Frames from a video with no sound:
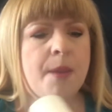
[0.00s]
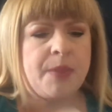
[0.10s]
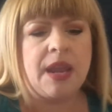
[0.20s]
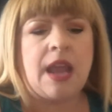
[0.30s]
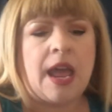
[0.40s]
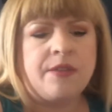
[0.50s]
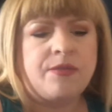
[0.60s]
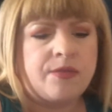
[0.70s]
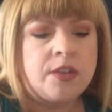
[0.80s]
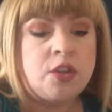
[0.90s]
but
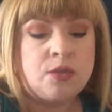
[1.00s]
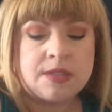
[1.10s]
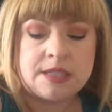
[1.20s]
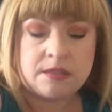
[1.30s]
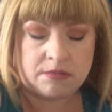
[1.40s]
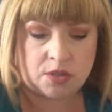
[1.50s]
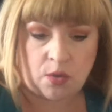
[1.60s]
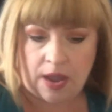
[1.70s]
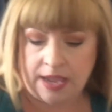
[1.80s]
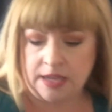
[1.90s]
I've used,
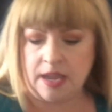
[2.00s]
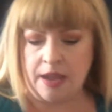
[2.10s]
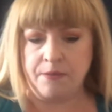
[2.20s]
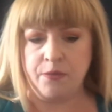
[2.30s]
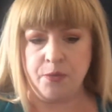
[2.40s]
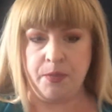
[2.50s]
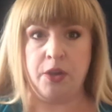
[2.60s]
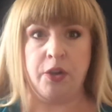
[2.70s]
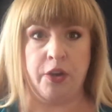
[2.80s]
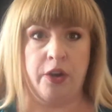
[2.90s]
so I am
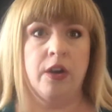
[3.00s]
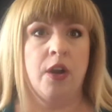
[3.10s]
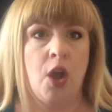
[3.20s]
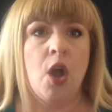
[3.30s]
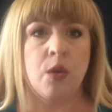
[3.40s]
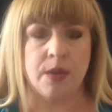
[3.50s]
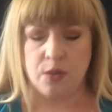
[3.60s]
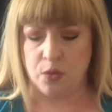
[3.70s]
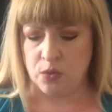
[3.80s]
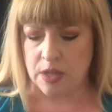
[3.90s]
familiar with
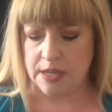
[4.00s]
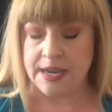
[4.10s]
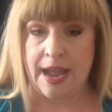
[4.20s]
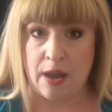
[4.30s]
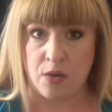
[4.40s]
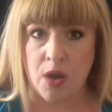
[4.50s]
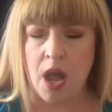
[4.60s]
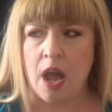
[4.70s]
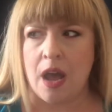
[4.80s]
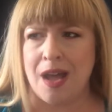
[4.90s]
Kula now.
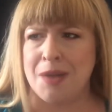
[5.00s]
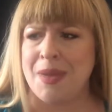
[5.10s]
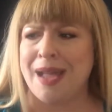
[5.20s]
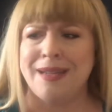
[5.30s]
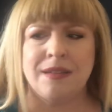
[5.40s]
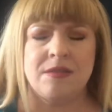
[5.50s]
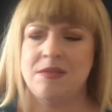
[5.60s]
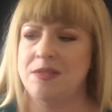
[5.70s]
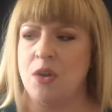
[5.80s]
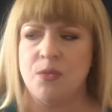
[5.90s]
I
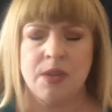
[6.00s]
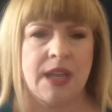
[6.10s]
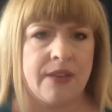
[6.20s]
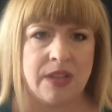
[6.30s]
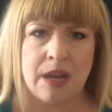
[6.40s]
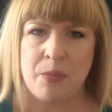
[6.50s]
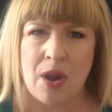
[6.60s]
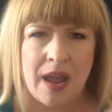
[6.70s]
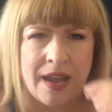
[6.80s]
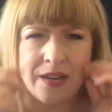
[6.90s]
don't really have a lot of
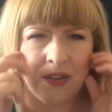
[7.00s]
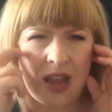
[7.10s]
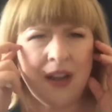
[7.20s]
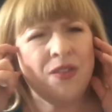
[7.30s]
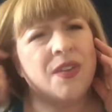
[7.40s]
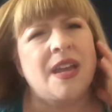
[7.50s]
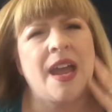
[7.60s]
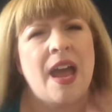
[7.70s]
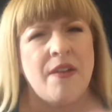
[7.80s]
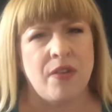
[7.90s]
I don't think
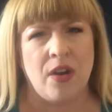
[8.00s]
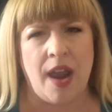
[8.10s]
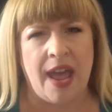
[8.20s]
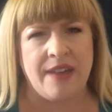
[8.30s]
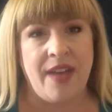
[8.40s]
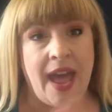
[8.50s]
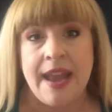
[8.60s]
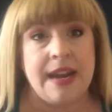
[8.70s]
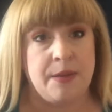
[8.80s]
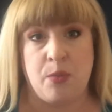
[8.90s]
I ever have
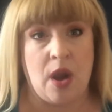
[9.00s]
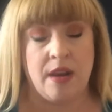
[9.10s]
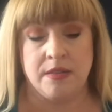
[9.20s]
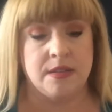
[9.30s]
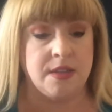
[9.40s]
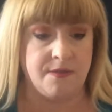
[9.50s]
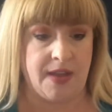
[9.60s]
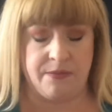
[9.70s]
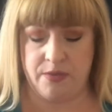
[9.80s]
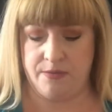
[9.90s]
had any products until
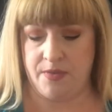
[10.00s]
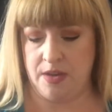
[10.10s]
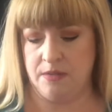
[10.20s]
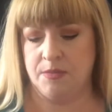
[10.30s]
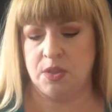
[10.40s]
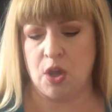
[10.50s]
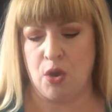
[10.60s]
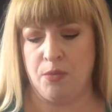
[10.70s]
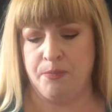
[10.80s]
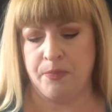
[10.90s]
FabFitFun.
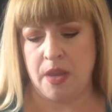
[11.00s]
So